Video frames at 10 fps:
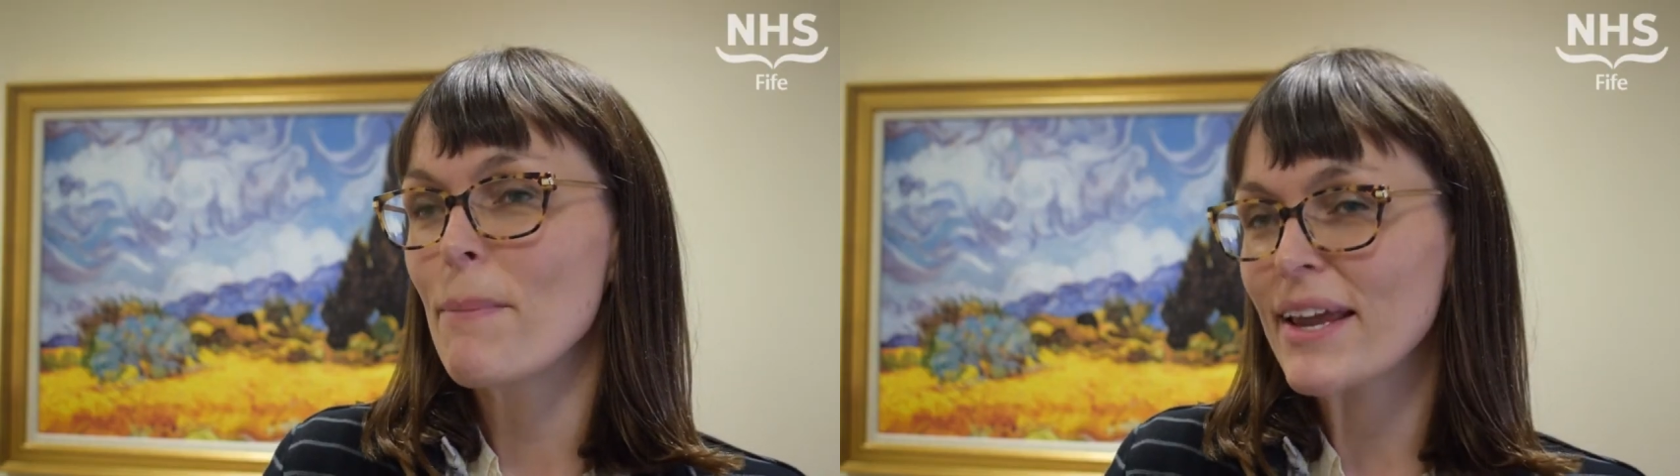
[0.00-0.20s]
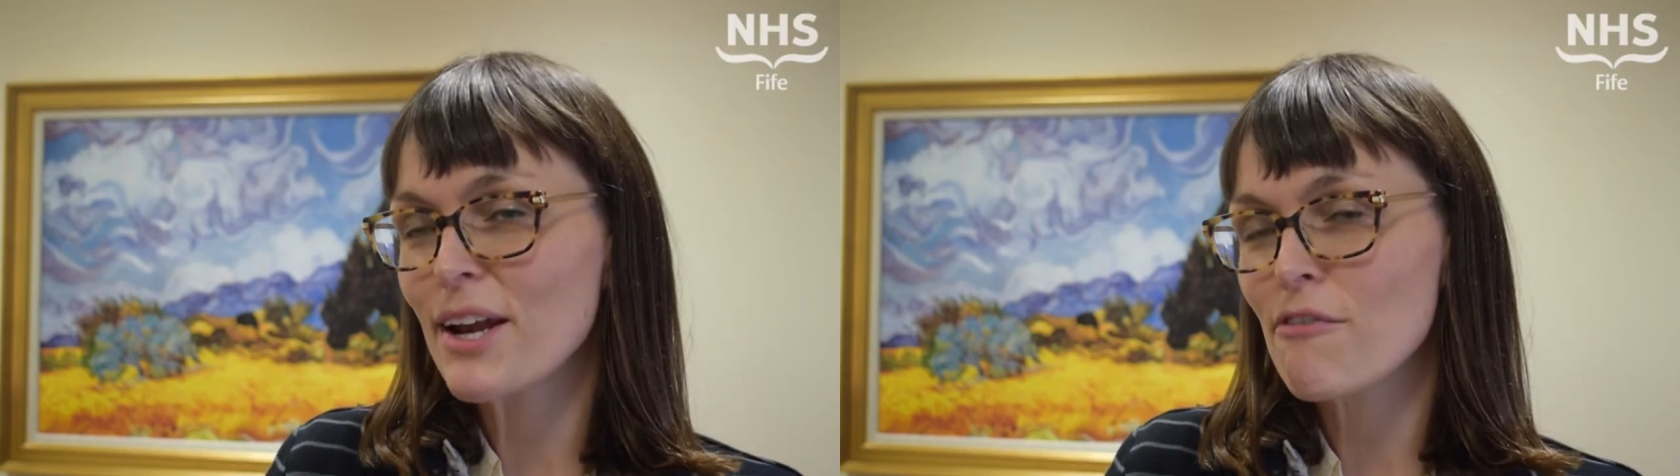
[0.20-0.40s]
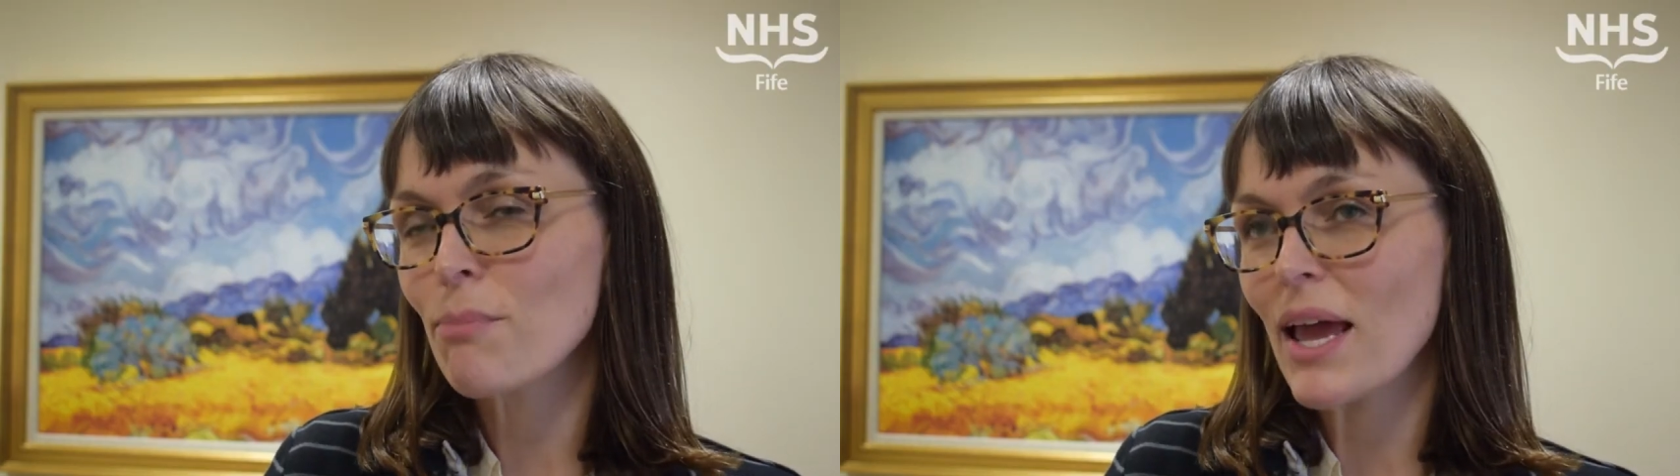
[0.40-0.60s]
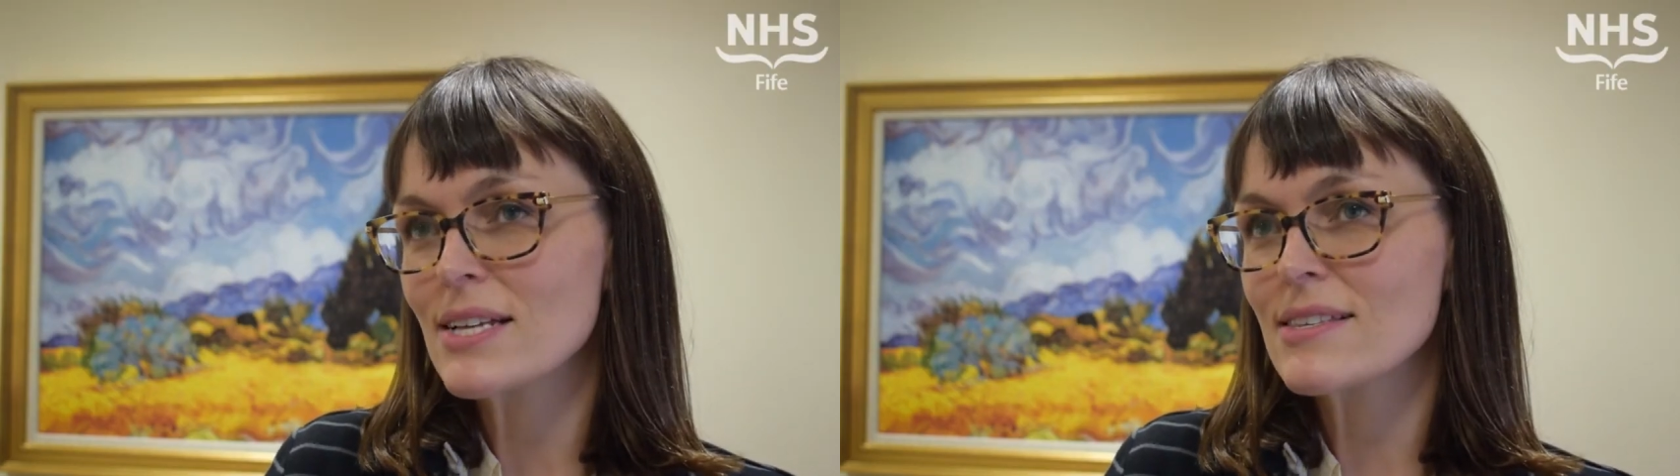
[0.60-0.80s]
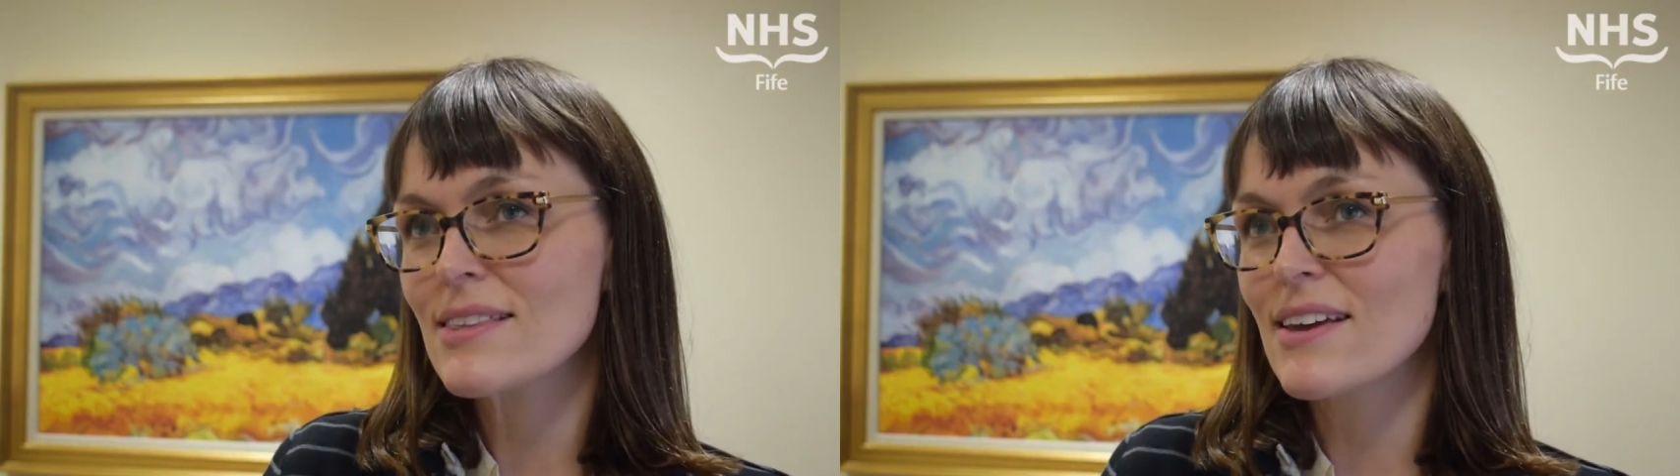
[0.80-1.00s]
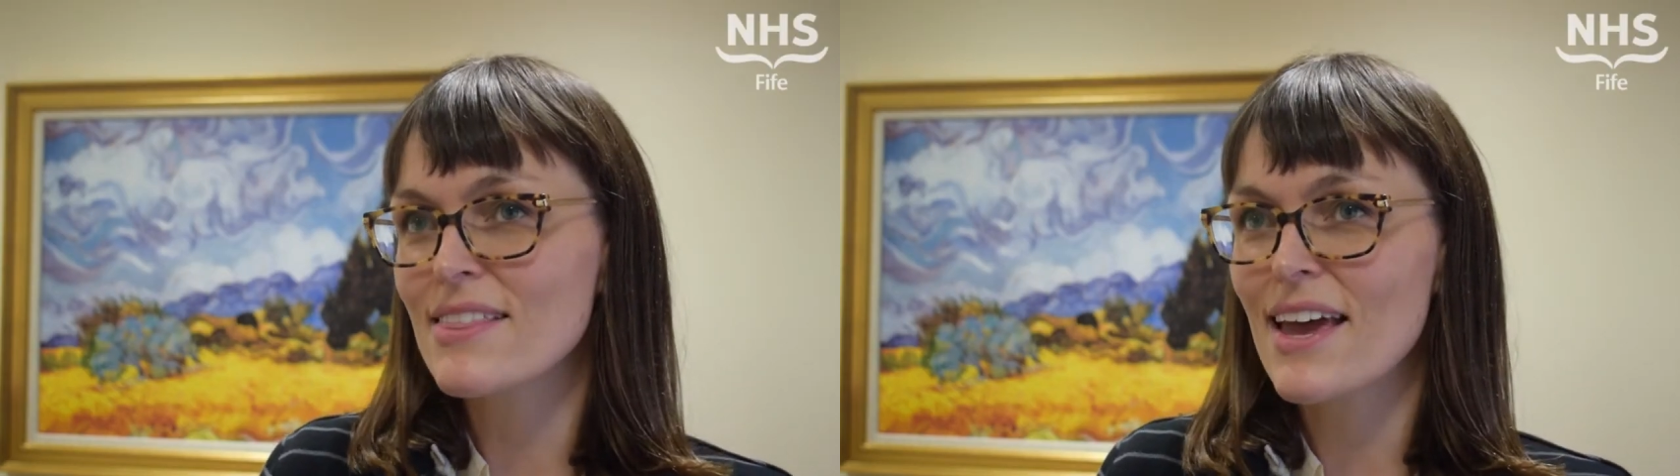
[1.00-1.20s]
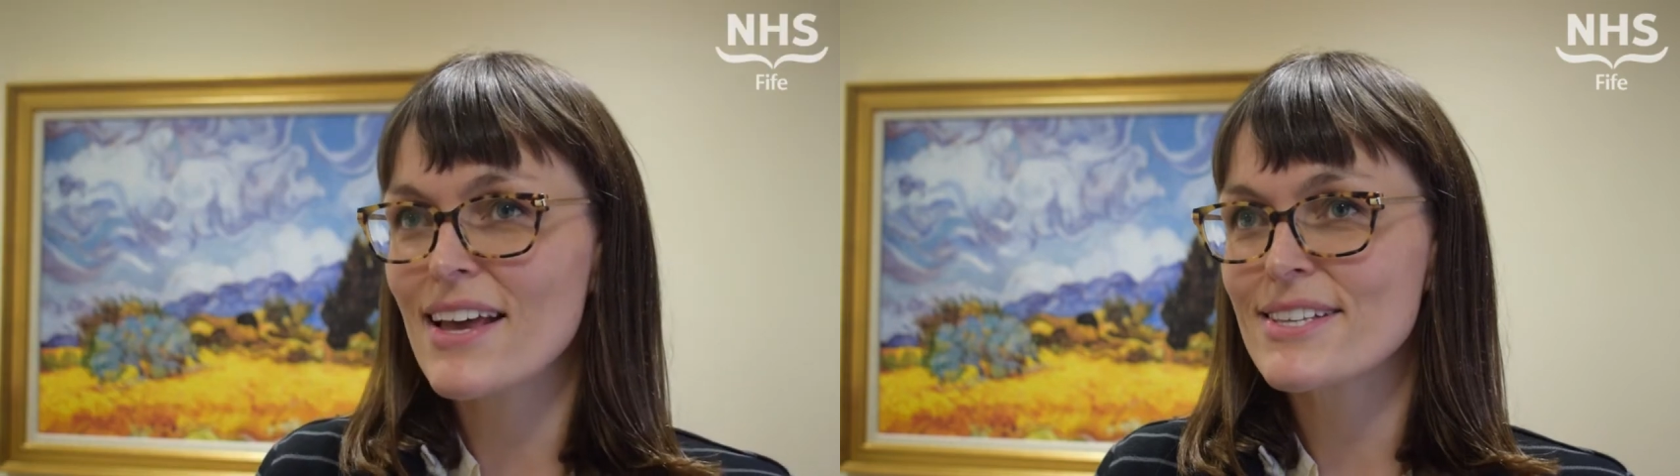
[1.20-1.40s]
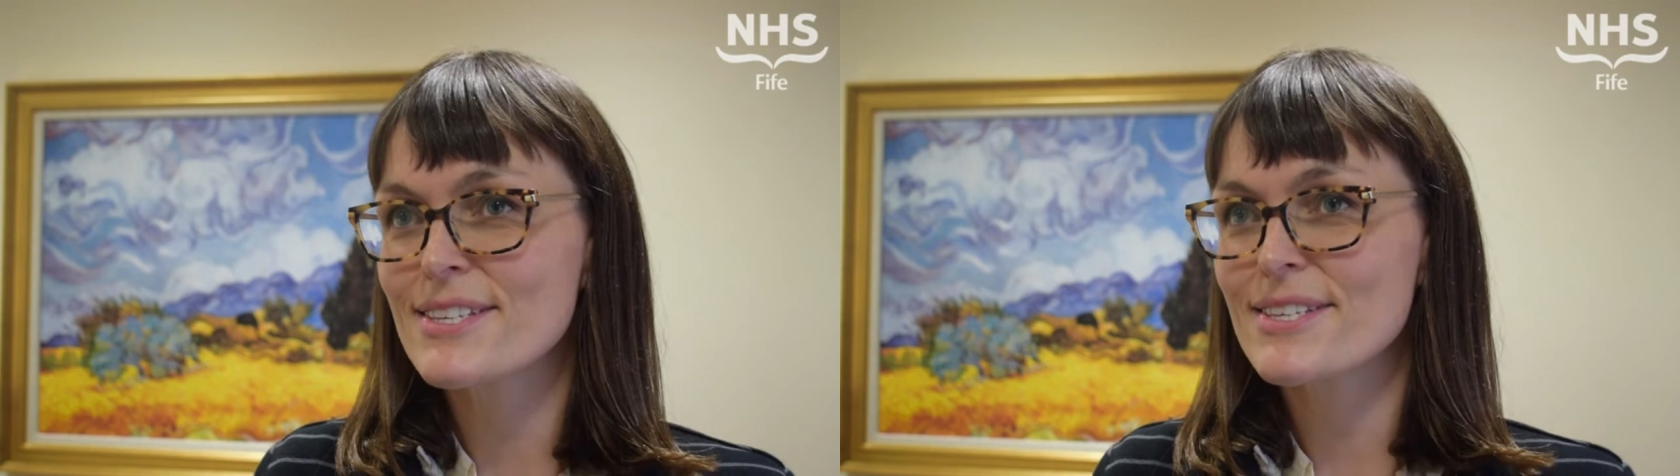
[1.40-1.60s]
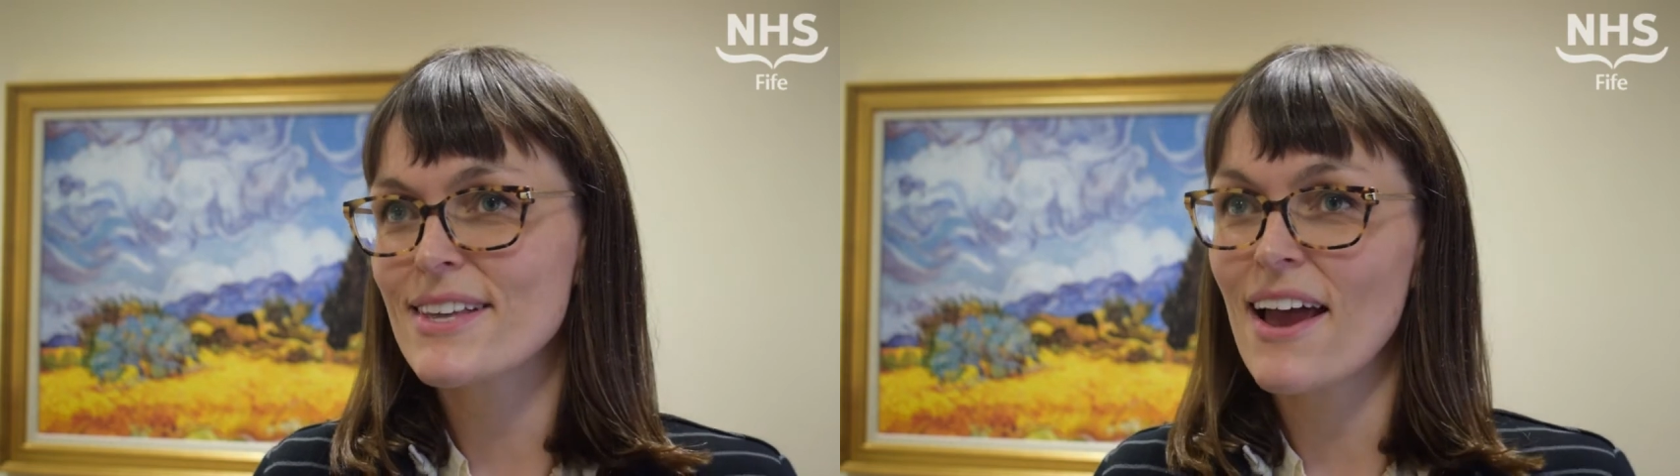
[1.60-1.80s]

big enough place that there's